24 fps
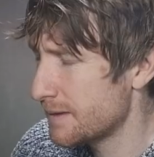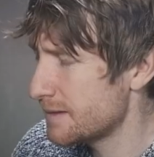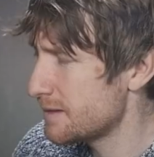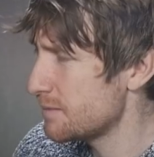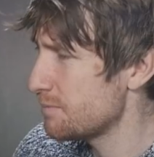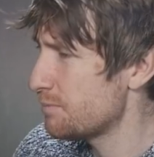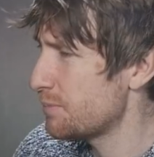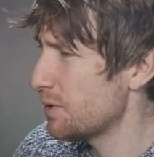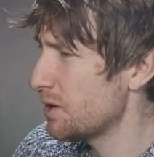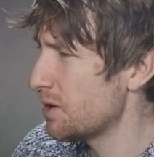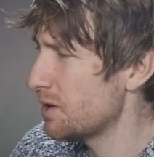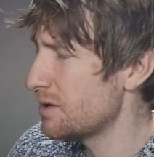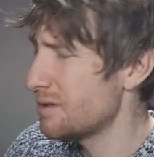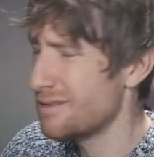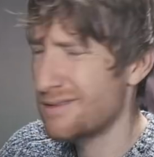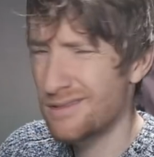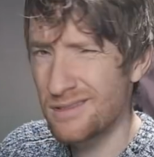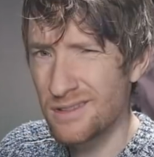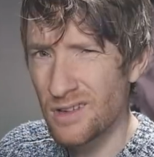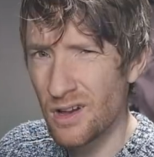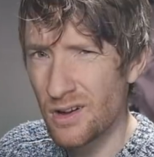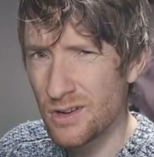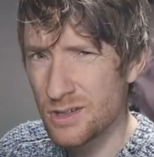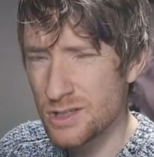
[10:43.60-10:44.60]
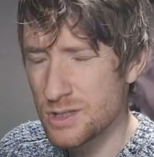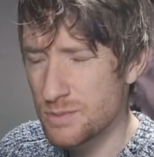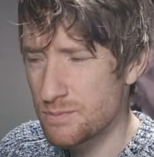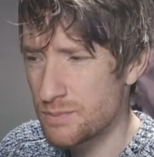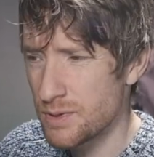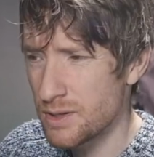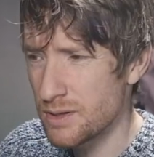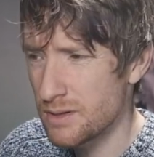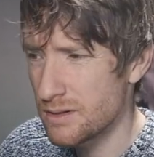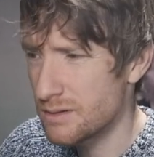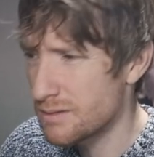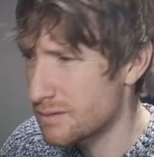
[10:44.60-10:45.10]
Is it burn? Dodge?
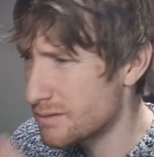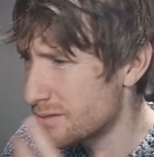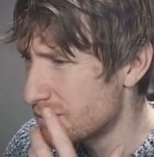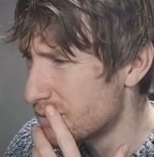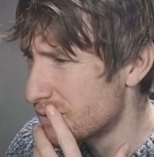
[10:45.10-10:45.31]
Burn?